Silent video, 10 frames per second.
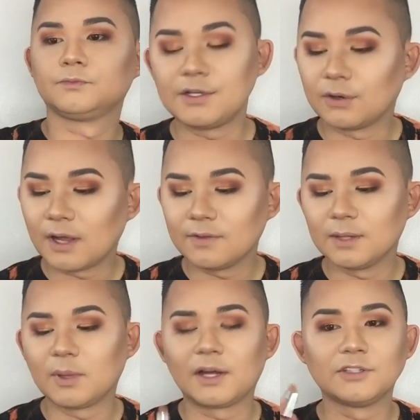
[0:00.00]
I don't have a
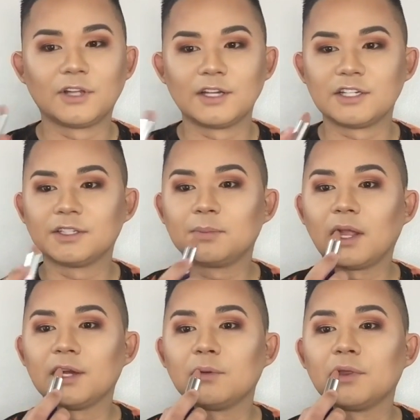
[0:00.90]
lip liner, so I just
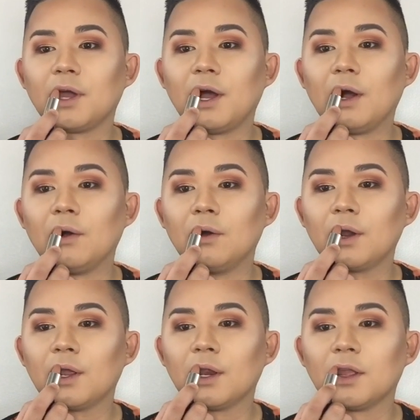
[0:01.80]
applied it without
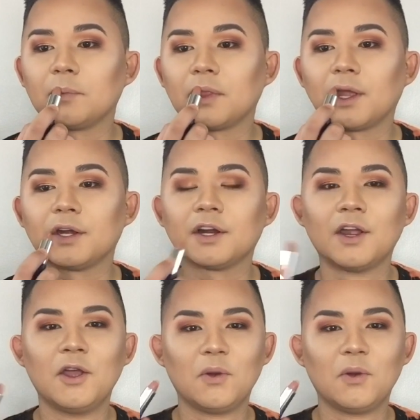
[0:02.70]
a lip liner.